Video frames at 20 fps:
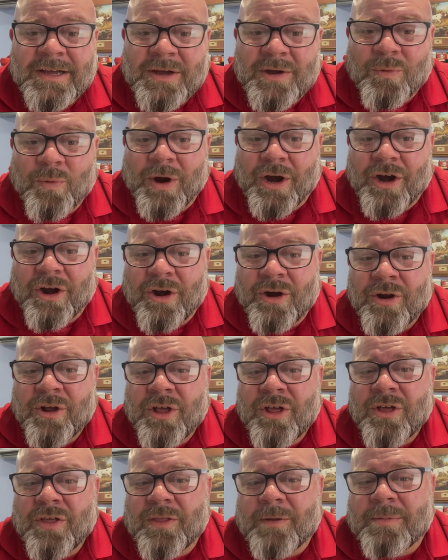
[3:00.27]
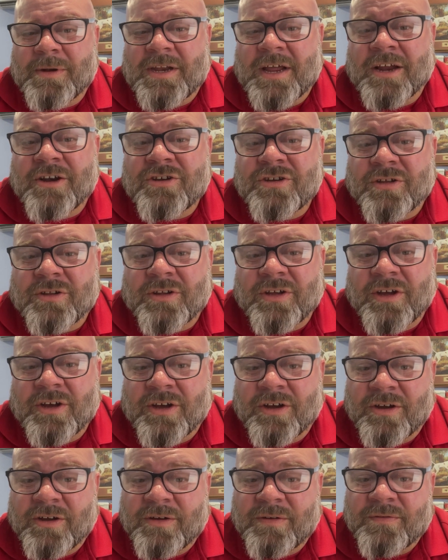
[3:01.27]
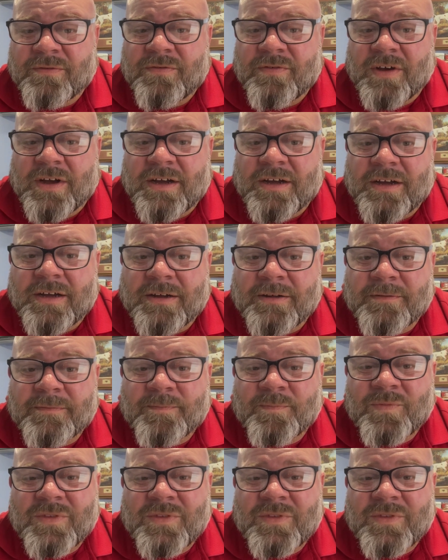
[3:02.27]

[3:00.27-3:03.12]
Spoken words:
where the potential of